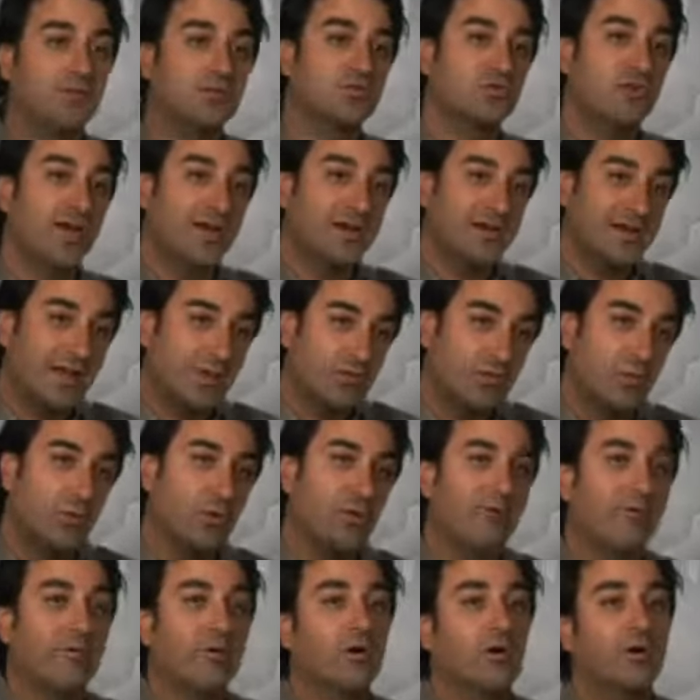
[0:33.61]
and drag down the
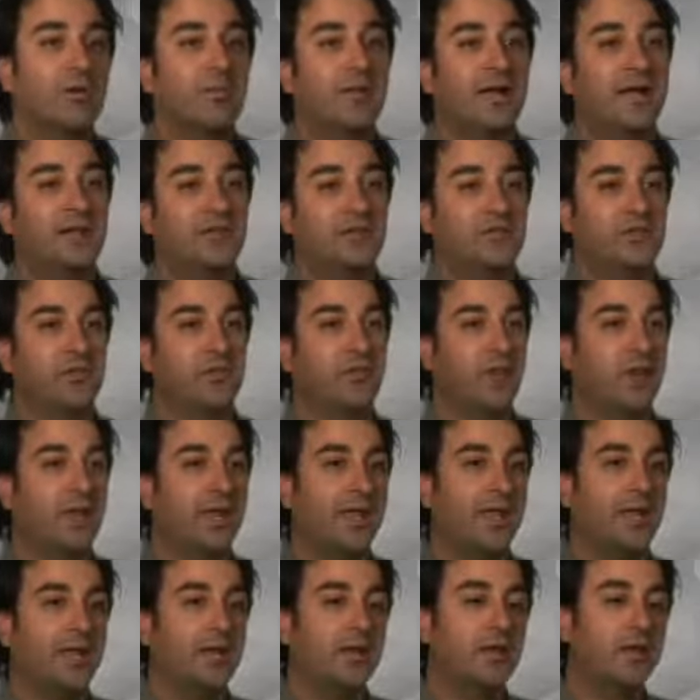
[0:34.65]
overall capacity of the
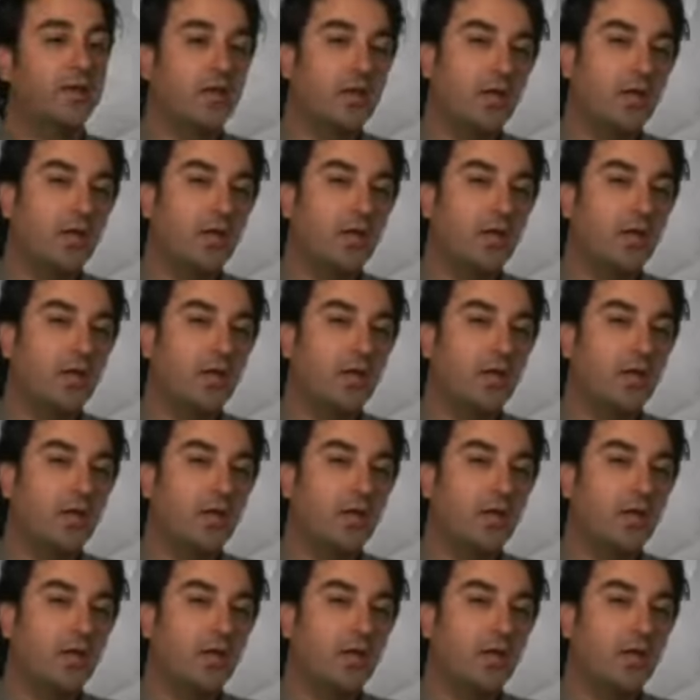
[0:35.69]
LAN.